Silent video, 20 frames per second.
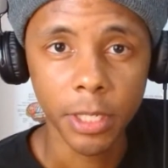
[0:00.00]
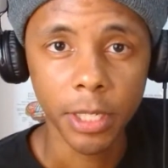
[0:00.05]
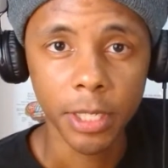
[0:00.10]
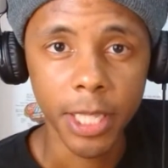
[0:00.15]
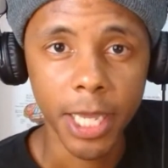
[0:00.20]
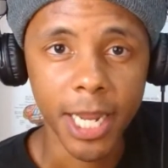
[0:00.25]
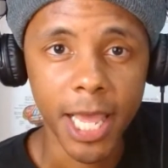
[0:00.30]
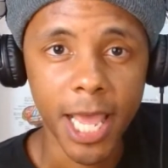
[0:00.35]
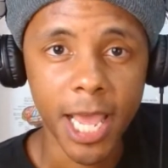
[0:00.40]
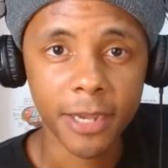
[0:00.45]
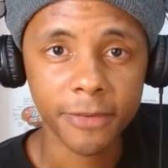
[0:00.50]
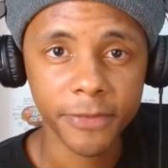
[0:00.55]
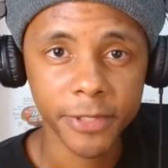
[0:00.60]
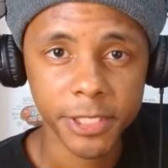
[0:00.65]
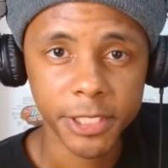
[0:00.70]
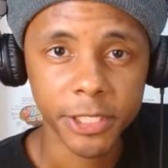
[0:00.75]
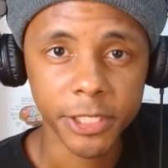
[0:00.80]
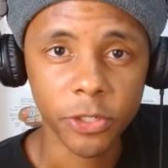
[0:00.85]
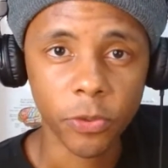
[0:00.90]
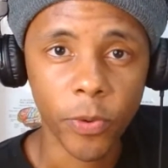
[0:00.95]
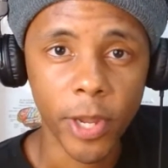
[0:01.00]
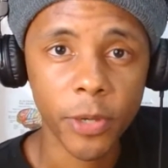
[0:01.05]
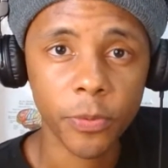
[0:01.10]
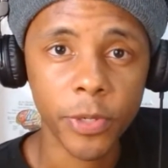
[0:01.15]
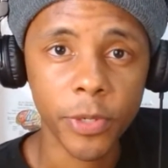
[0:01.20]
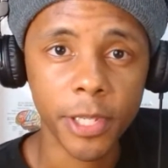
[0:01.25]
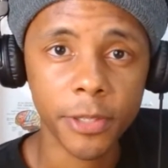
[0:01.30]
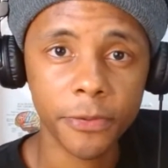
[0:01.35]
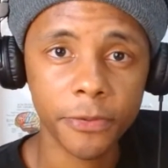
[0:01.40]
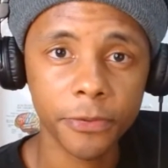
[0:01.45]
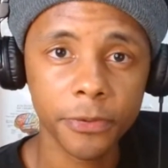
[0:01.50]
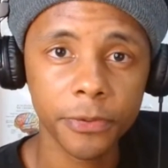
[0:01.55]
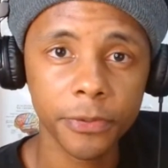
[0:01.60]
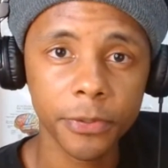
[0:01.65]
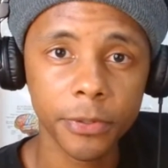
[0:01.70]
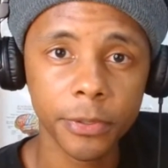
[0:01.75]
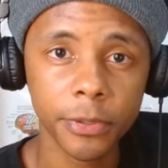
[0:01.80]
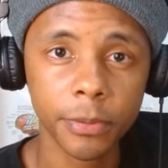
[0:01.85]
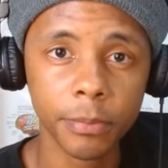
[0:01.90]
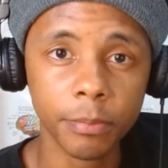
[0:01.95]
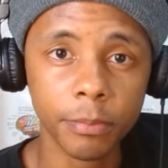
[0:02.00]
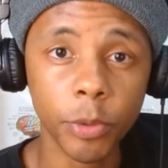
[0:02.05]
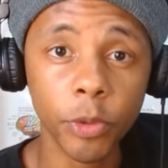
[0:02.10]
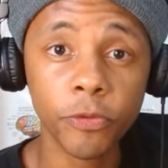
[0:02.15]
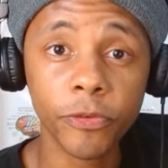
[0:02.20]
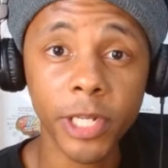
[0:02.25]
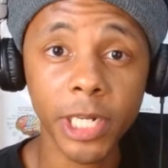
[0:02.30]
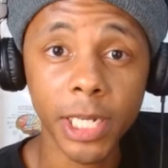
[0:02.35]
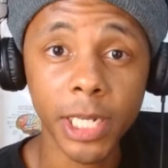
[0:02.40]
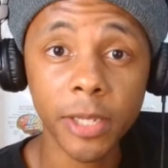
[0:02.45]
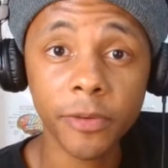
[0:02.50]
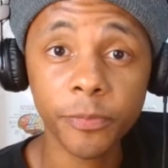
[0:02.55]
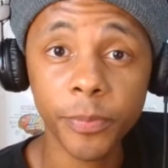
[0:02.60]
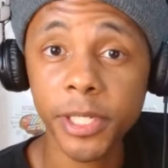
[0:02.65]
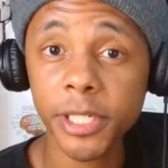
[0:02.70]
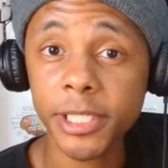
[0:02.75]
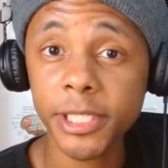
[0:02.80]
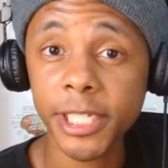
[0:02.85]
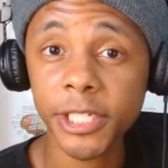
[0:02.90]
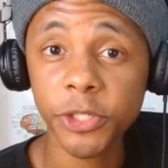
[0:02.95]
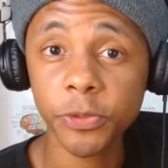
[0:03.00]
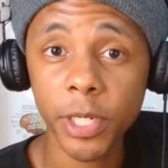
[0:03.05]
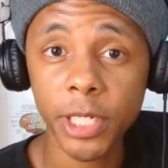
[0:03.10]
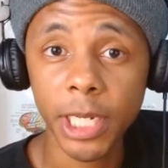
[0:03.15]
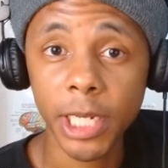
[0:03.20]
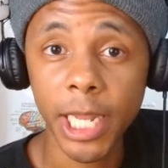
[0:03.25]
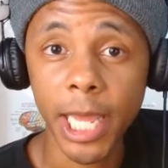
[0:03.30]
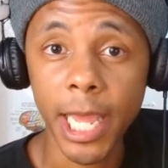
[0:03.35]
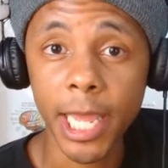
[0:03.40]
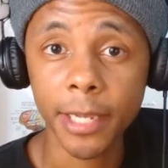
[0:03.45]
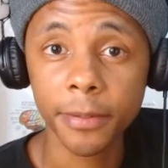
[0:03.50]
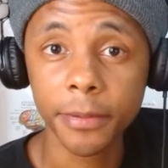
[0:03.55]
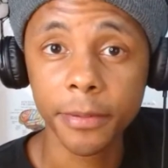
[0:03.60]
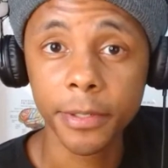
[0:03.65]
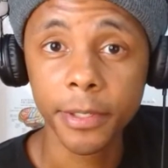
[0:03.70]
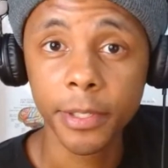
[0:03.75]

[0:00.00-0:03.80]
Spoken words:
A lot of athletes get away with moving lymph because they sweat a lot,